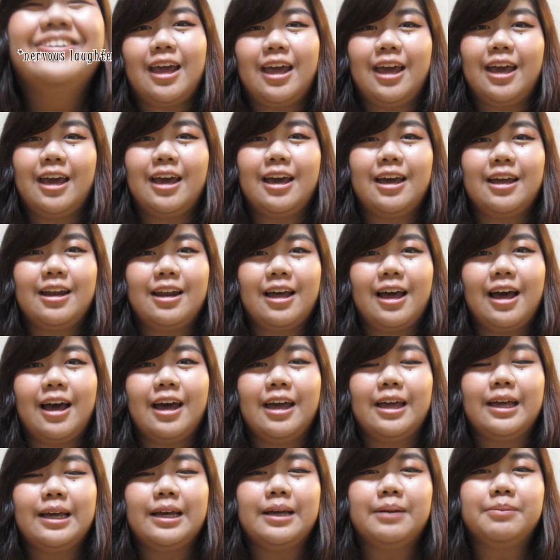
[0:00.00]
And
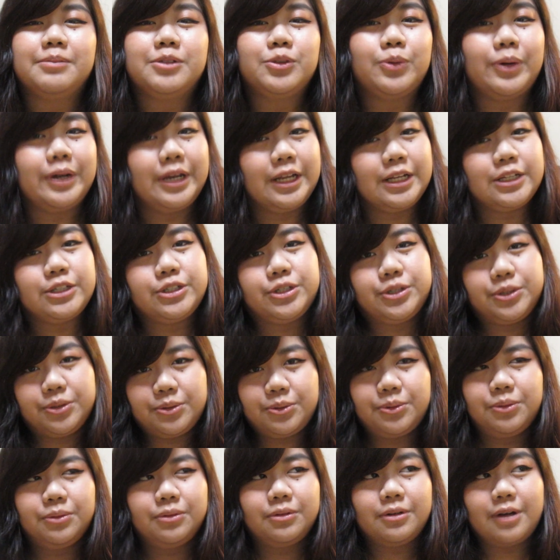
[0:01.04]
I am
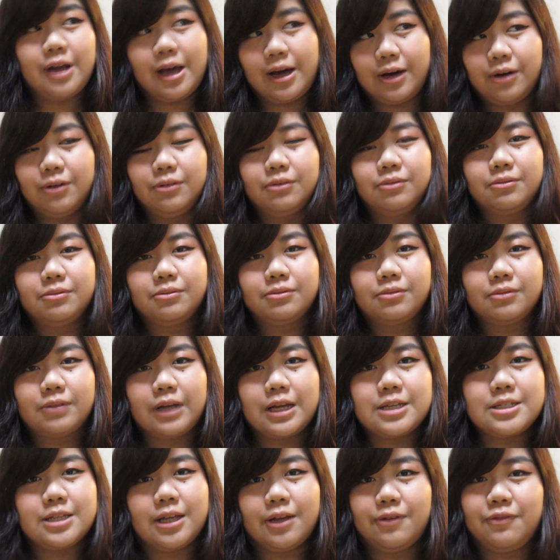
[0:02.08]
22 now.
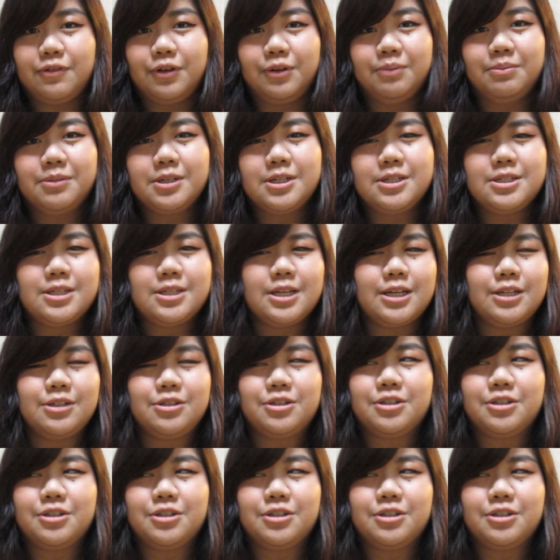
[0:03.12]
As I film this, I